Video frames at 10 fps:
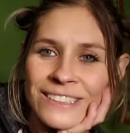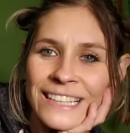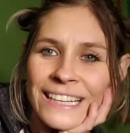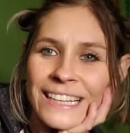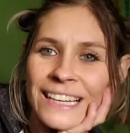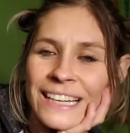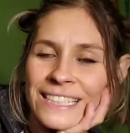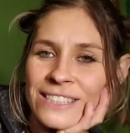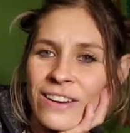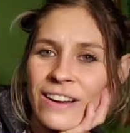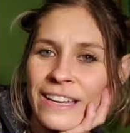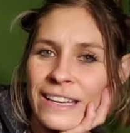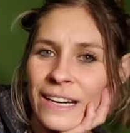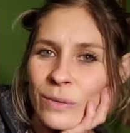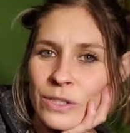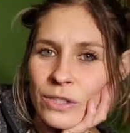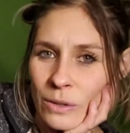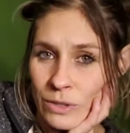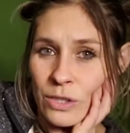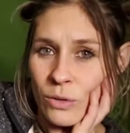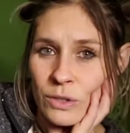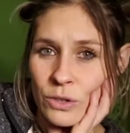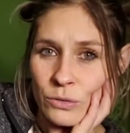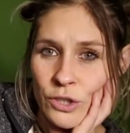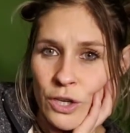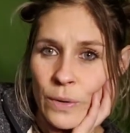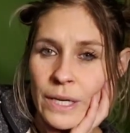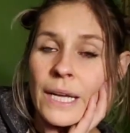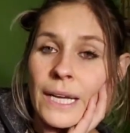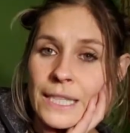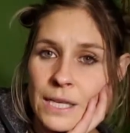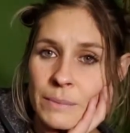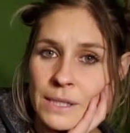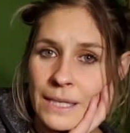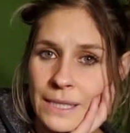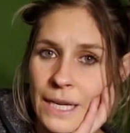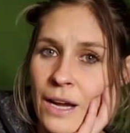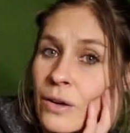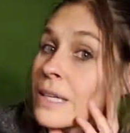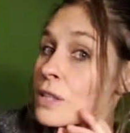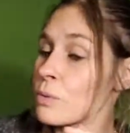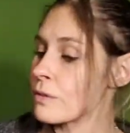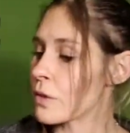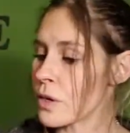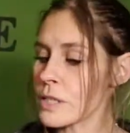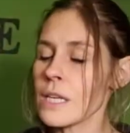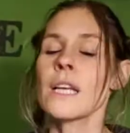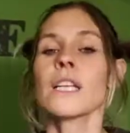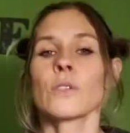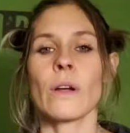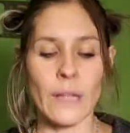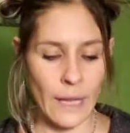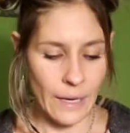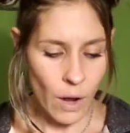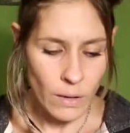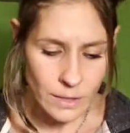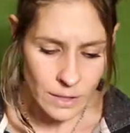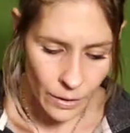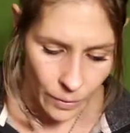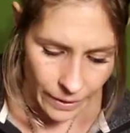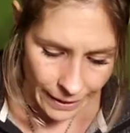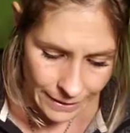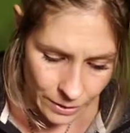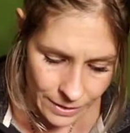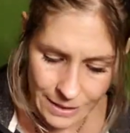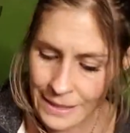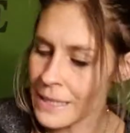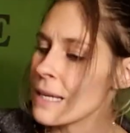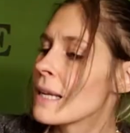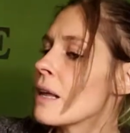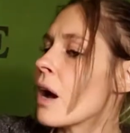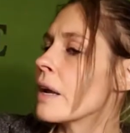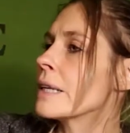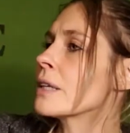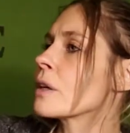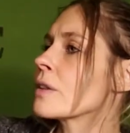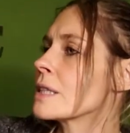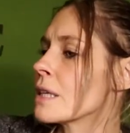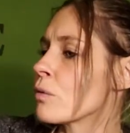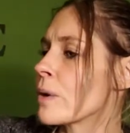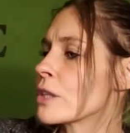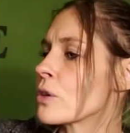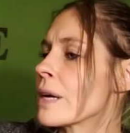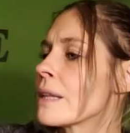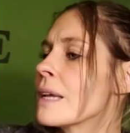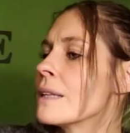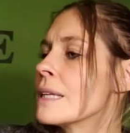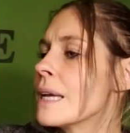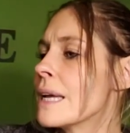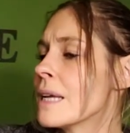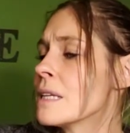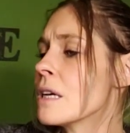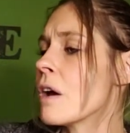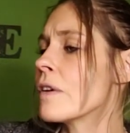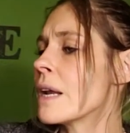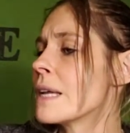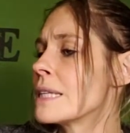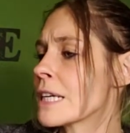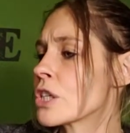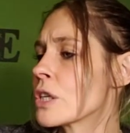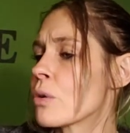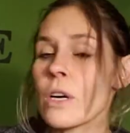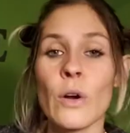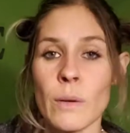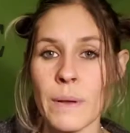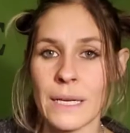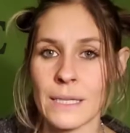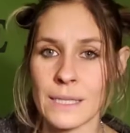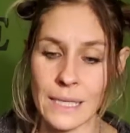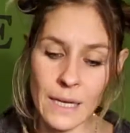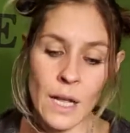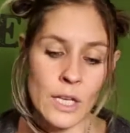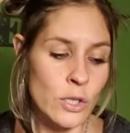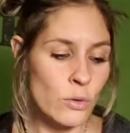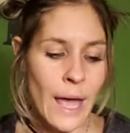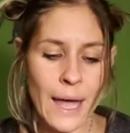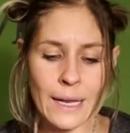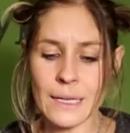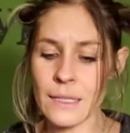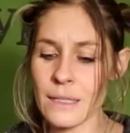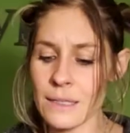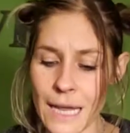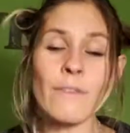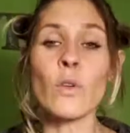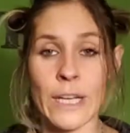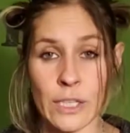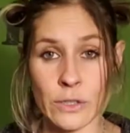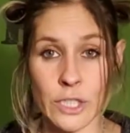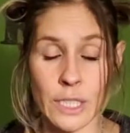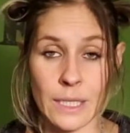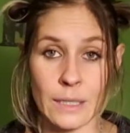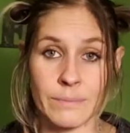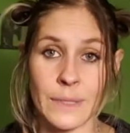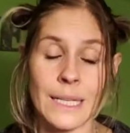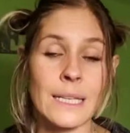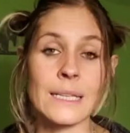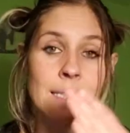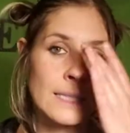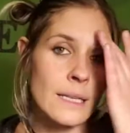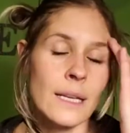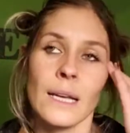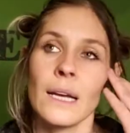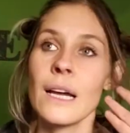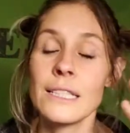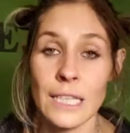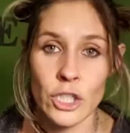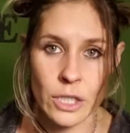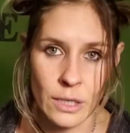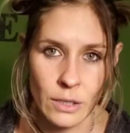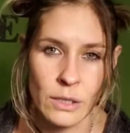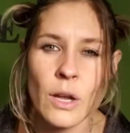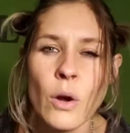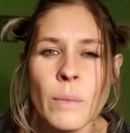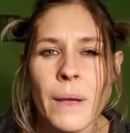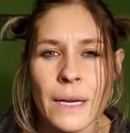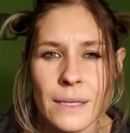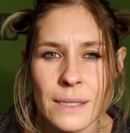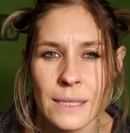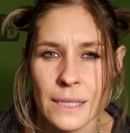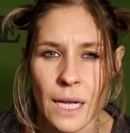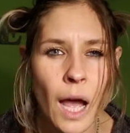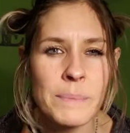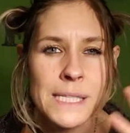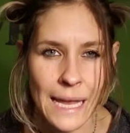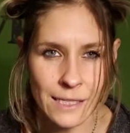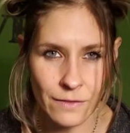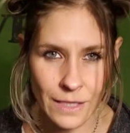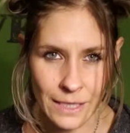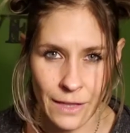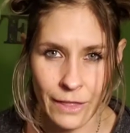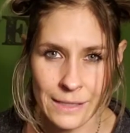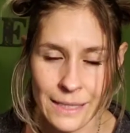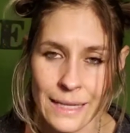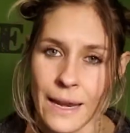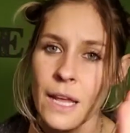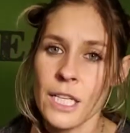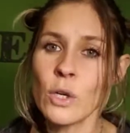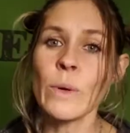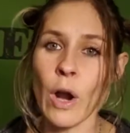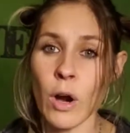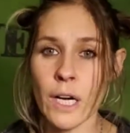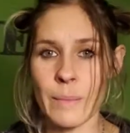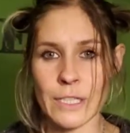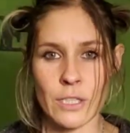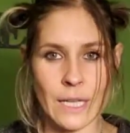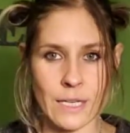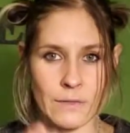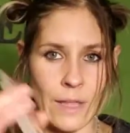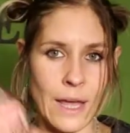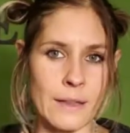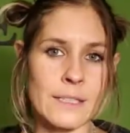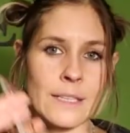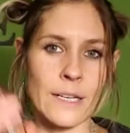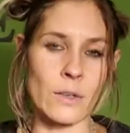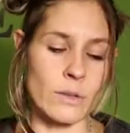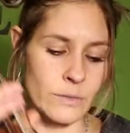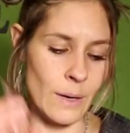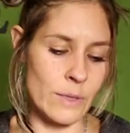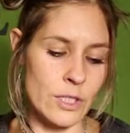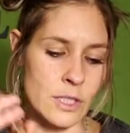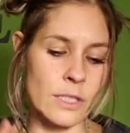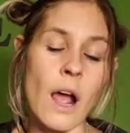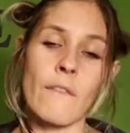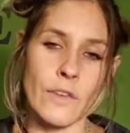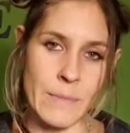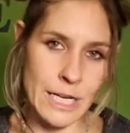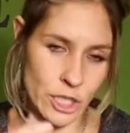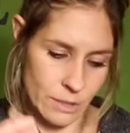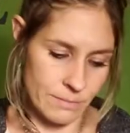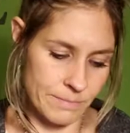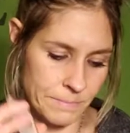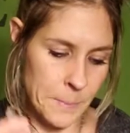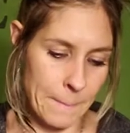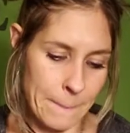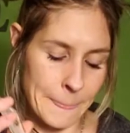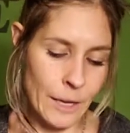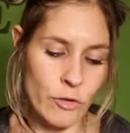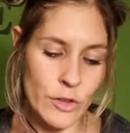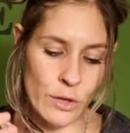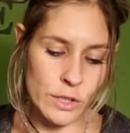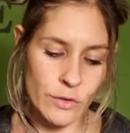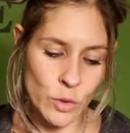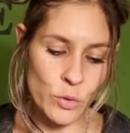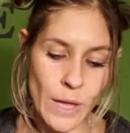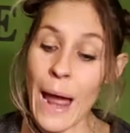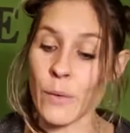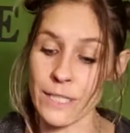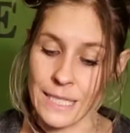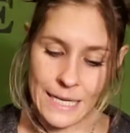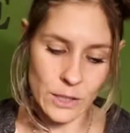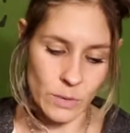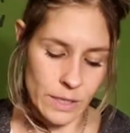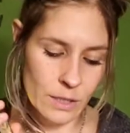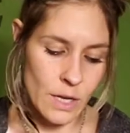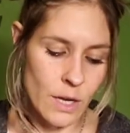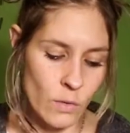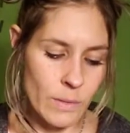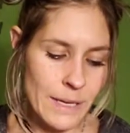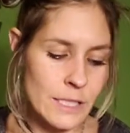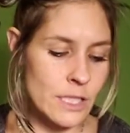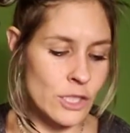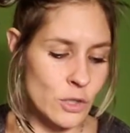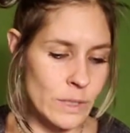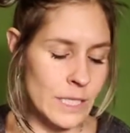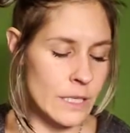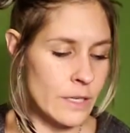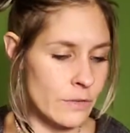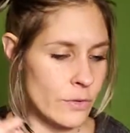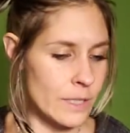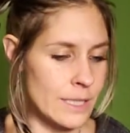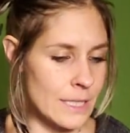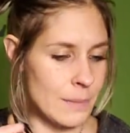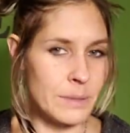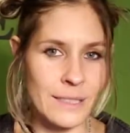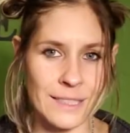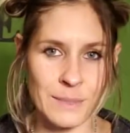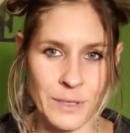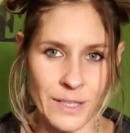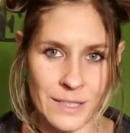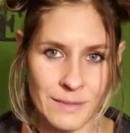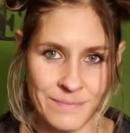okay? And I saw it and I was told to show it. It's upside down, it's reversed. And also, okay, so it says on here on the Ten of Winter, the end of an addiction or codependency. So that devil energy is addiction, codependency, obsessiveness, and things like that. So we are coming to the end of that cycle. That was just confirmation for those of you who that resonates with. What messages do we need here for this day, please, Spirit?